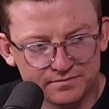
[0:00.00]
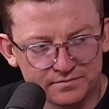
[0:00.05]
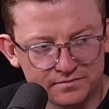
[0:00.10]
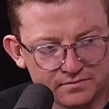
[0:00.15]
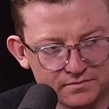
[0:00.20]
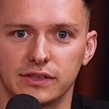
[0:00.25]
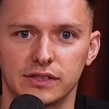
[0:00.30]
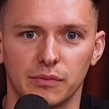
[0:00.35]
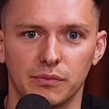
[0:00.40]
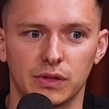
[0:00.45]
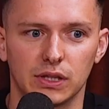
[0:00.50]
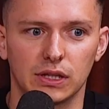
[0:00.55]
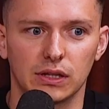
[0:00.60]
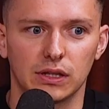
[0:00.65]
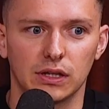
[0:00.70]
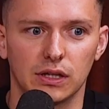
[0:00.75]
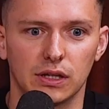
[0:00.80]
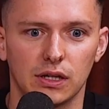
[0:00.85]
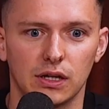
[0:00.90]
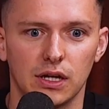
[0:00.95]
And
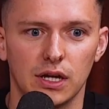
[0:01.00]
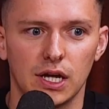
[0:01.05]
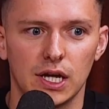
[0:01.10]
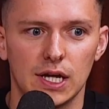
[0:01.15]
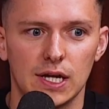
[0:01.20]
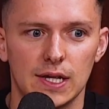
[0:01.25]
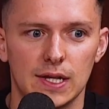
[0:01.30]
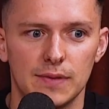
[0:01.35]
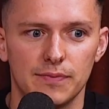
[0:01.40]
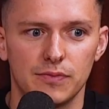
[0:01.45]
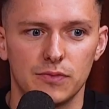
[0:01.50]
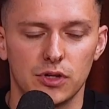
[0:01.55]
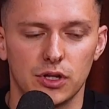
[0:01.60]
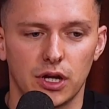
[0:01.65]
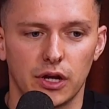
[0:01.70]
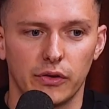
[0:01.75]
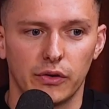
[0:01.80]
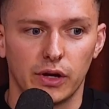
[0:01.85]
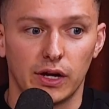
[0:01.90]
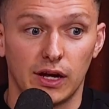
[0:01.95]
something that
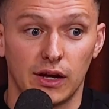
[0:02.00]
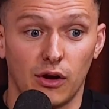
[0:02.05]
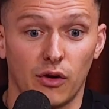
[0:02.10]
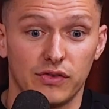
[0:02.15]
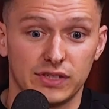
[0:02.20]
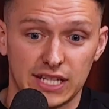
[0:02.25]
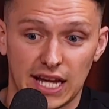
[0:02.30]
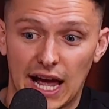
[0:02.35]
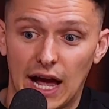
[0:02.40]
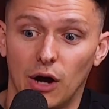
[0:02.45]
obviously